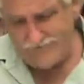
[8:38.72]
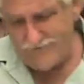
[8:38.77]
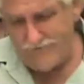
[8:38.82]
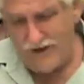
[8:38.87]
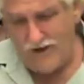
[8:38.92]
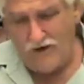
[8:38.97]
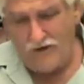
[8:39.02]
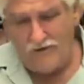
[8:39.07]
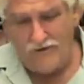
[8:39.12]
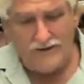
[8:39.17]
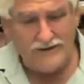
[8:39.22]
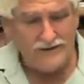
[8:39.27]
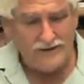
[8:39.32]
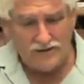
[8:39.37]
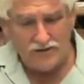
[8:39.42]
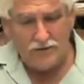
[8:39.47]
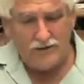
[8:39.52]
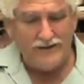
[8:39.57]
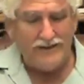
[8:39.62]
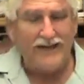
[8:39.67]
you know, like
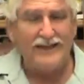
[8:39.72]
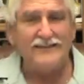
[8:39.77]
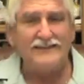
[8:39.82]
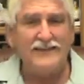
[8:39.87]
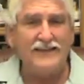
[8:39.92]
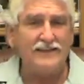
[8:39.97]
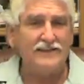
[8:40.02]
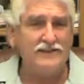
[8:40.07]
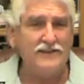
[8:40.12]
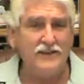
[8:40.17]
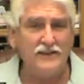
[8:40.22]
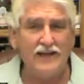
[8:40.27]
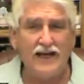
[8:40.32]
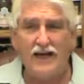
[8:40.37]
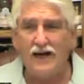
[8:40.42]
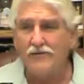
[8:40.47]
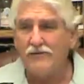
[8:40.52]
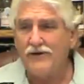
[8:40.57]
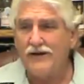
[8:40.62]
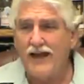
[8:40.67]
this one guy said, chill
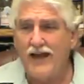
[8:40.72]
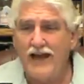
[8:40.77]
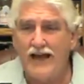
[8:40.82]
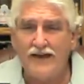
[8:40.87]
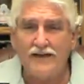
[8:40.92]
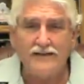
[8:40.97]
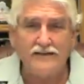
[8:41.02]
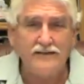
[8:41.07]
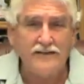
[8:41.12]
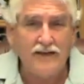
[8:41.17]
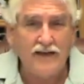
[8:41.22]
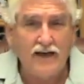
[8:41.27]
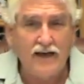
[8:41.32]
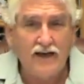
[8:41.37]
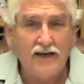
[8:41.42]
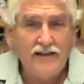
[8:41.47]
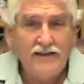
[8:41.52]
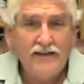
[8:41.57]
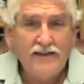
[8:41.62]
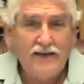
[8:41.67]
out, relax,
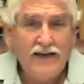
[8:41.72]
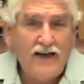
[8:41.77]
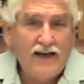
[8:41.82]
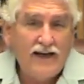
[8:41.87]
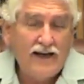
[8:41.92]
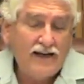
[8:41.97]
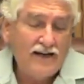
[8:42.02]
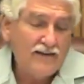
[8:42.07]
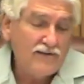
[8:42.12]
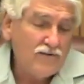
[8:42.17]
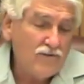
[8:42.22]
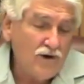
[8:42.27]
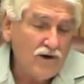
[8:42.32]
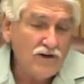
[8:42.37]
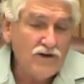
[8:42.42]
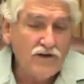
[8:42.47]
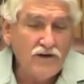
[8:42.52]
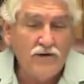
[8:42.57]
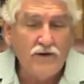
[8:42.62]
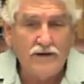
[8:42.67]
uh, uh,
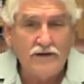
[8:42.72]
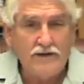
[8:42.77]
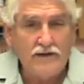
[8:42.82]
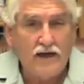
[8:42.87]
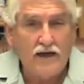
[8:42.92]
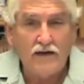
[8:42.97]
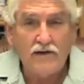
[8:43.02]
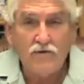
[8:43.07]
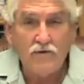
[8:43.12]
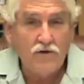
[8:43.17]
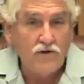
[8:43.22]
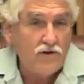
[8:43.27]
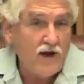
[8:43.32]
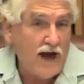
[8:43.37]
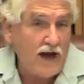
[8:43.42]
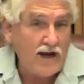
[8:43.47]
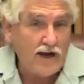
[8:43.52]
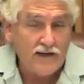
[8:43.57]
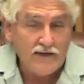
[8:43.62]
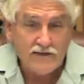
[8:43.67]
work through it. Uh, you
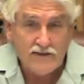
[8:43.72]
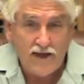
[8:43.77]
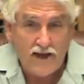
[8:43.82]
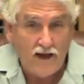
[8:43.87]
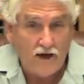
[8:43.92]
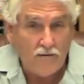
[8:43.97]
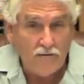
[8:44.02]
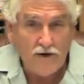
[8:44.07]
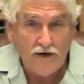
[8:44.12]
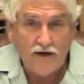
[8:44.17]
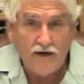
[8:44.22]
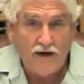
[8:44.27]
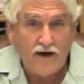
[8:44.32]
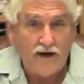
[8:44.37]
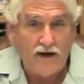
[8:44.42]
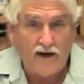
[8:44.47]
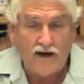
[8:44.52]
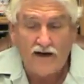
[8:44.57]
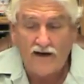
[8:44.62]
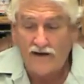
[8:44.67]
got us to help you,
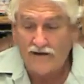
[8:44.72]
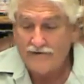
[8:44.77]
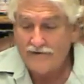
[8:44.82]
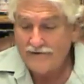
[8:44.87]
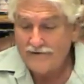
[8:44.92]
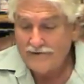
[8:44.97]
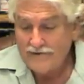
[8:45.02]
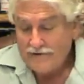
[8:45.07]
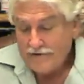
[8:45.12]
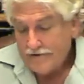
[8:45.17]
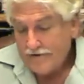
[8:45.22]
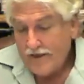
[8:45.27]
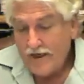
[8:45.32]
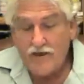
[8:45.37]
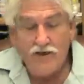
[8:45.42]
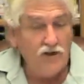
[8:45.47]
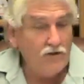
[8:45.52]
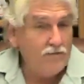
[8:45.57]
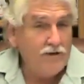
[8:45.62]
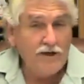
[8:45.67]
uh,
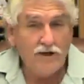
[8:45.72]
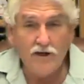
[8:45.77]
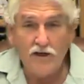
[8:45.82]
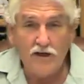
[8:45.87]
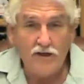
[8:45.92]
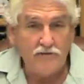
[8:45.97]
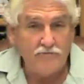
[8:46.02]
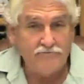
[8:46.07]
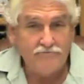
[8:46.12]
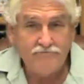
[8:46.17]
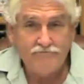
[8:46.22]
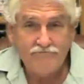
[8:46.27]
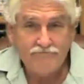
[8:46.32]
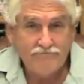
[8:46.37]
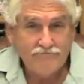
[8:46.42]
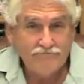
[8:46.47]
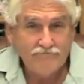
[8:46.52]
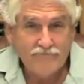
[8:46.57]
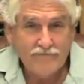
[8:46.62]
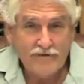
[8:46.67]
and you'll be good.
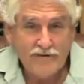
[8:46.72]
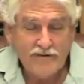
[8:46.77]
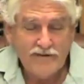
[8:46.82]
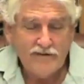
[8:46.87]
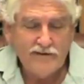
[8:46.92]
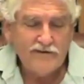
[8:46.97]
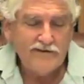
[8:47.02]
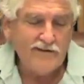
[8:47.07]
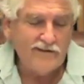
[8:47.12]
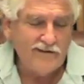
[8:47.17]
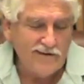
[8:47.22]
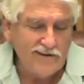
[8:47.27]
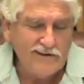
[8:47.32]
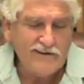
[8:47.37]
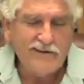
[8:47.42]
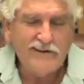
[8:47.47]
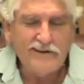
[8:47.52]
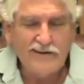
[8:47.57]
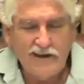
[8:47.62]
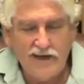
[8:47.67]
So
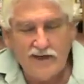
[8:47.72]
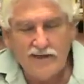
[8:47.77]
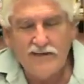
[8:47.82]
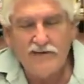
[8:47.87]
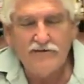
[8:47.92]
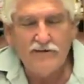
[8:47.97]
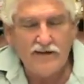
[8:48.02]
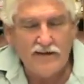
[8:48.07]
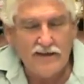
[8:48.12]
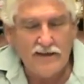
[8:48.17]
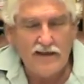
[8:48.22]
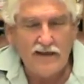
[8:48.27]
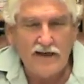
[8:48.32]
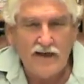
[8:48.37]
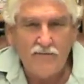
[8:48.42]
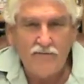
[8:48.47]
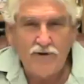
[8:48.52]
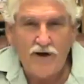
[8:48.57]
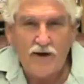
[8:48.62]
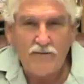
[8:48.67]
listen, thank you again.
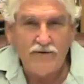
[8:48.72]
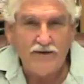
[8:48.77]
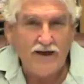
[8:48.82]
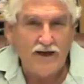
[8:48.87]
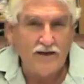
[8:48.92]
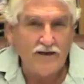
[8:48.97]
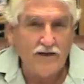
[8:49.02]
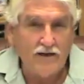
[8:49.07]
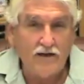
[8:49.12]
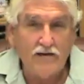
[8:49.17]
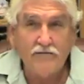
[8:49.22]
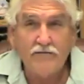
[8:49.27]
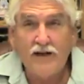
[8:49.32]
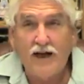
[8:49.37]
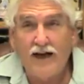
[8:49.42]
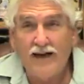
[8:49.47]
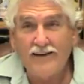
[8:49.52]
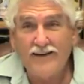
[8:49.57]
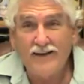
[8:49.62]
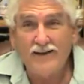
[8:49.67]
I'm probably not going to,
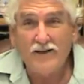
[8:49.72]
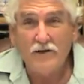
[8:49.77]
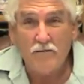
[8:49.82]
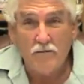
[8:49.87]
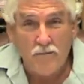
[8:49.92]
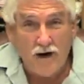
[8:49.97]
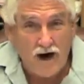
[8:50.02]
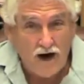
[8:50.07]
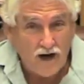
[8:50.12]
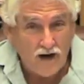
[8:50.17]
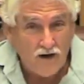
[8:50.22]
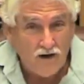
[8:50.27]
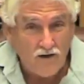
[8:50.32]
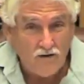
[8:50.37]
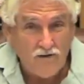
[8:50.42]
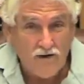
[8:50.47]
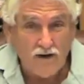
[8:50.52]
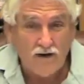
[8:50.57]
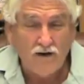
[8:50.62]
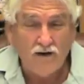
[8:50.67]
I think
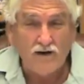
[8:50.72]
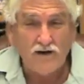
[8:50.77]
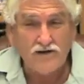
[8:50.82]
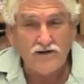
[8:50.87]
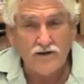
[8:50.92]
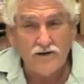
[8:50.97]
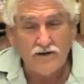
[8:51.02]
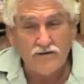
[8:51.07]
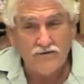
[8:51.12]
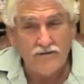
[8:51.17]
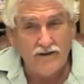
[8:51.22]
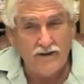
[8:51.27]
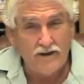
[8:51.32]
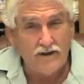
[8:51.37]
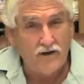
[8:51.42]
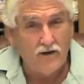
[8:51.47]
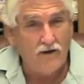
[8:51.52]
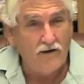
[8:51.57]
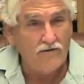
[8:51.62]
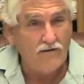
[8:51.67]
tomorrow they're going to shoot a
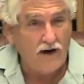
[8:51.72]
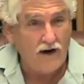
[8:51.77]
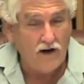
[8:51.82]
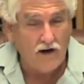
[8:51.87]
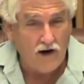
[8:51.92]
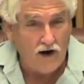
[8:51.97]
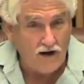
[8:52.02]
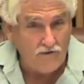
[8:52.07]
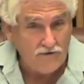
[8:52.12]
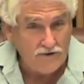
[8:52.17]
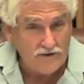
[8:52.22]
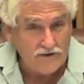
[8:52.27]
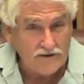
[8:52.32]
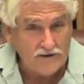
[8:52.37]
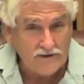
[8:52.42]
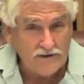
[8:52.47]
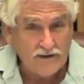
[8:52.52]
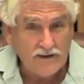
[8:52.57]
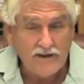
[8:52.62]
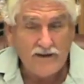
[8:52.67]
video of our
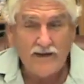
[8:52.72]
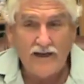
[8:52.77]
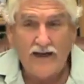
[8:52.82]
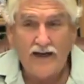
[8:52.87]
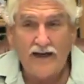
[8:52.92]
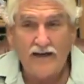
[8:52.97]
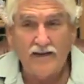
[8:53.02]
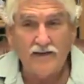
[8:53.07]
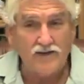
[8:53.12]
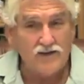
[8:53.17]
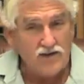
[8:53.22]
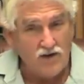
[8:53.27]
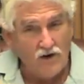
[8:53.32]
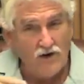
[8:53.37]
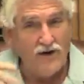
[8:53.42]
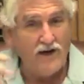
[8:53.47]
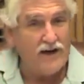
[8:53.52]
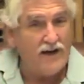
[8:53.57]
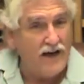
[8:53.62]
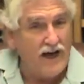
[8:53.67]
office and to show
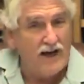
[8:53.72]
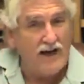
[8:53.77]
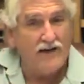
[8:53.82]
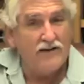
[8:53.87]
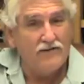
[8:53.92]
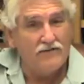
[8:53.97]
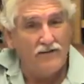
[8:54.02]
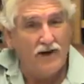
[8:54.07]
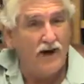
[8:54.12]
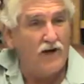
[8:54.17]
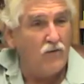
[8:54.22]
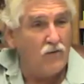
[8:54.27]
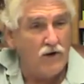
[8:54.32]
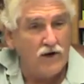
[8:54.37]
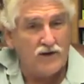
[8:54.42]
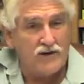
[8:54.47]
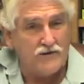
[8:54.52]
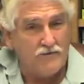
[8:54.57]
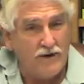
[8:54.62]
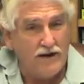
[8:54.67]
you kind of our
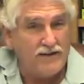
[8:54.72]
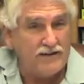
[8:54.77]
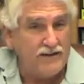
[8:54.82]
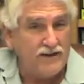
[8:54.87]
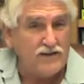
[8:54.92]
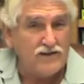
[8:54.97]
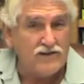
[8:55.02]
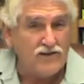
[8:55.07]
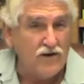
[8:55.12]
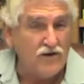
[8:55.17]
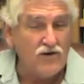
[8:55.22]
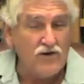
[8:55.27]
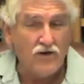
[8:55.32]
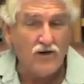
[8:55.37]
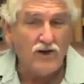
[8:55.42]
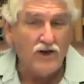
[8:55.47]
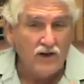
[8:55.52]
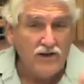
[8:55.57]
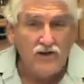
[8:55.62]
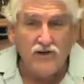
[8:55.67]
workspace here so
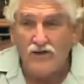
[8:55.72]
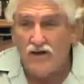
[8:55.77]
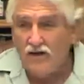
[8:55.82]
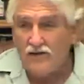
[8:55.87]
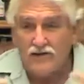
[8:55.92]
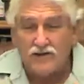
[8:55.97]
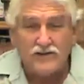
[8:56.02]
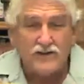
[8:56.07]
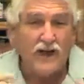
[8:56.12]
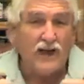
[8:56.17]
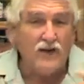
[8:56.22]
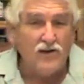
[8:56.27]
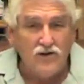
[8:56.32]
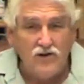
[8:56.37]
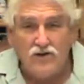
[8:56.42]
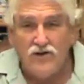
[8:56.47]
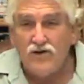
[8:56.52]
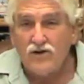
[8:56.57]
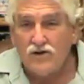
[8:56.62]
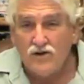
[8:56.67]
you'll, you'll understand
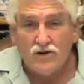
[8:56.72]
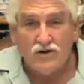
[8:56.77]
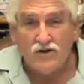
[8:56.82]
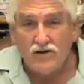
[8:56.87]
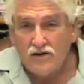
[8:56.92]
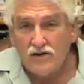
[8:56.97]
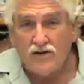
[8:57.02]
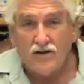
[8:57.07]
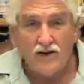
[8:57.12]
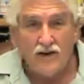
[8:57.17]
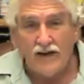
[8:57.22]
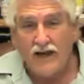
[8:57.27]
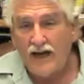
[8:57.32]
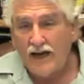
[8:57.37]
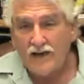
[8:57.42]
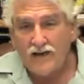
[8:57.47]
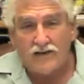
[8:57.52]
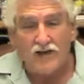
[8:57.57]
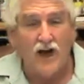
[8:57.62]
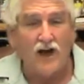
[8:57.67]
who you're looking
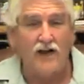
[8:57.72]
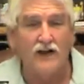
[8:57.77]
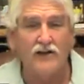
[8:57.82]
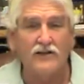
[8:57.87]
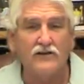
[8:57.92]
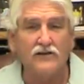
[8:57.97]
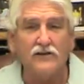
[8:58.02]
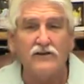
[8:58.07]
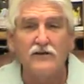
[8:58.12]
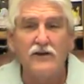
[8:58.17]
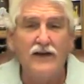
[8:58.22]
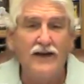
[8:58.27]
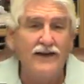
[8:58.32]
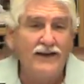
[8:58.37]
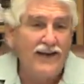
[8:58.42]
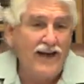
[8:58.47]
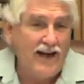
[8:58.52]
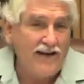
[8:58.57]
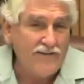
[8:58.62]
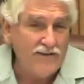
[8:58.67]
at and talking to.
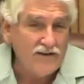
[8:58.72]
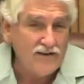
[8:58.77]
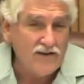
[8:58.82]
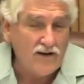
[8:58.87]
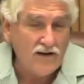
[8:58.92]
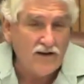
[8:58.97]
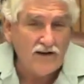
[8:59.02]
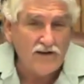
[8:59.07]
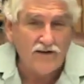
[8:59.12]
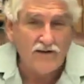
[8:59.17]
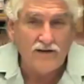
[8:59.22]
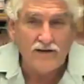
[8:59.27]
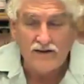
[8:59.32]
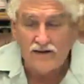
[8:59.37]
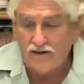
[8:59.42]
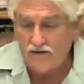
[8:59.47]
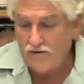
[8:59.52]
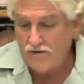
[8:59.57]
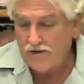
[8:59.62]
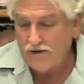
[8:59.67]
Kathy's going to do a
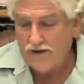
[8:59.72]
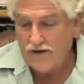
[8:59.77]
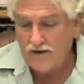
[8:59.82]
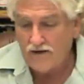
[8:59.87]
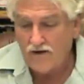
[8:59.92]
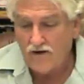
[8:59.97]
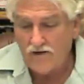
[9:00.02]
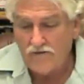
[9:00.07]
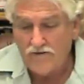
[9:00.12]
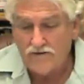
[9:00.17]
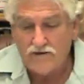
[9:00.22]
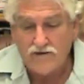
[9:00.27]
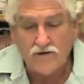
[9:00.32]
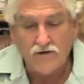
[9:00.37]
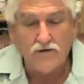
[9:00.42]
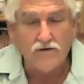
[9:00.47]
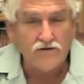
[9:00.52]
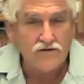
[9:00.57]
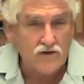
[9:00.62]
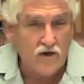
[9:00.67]
little one here on the
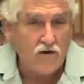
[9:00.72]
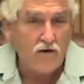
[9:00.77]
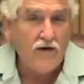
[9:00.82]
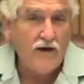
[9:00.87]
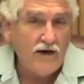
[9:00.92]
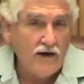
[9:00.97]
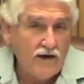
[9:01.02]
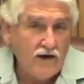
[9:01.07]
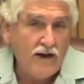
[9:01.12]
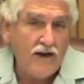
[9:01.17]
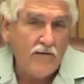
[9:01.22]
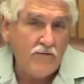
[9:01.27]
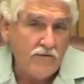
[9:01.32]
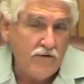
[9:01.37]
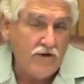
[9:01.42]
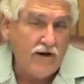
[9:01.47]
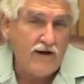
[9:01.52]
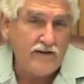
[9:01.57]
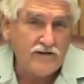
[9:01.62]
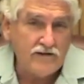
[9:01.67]
school so it'll help
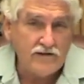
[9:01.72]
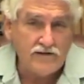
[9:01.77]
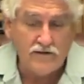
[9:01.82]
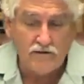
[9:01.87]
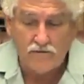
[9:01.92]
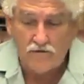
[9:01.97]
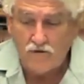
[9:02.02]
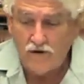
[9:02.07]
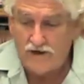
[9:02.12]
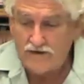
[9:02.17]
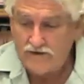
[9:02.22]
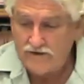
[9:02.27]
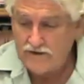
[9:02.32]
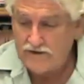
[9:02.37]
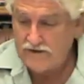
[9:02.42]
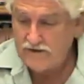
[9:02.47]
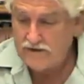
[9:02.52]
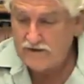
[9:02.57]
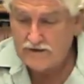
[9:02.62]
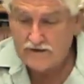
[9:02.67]
you answer some
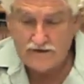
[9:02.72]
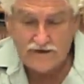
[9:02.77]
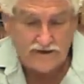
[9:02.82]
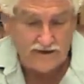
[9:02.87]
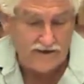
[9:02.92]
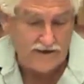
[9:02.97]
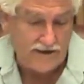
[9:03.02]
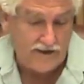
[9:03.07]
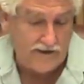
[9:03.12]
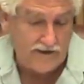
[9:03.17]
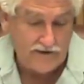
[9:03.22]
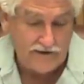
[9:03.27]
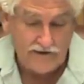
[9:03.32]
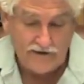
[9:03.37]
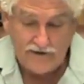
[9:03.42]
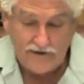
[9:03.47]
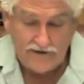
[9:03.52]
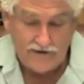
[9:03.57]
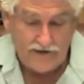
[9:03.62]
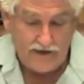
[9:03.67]
questions and then uh,
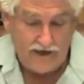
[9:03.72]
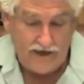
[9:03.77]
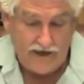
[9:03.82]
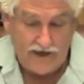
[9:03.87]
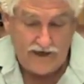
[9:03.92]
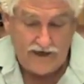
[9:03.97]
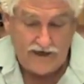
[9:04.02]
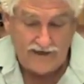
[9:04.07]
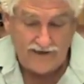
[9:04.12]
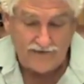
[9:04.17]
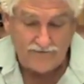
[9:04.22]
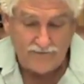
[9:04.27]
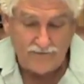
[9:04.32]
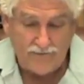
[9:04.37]
uh,